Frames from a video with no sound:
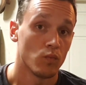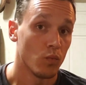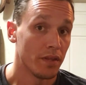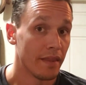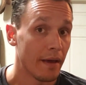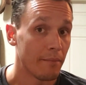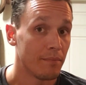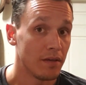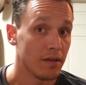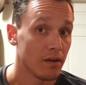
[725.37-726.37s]
With
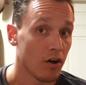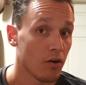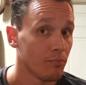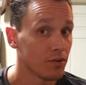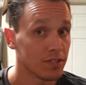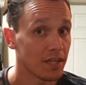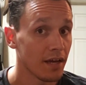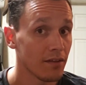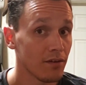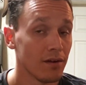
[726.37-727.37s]
that being all put
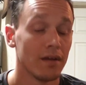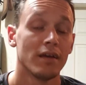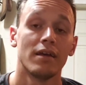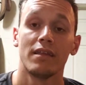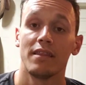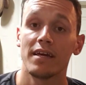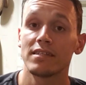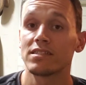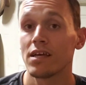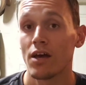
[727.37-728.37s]
together,
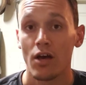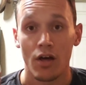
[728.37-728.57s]
that's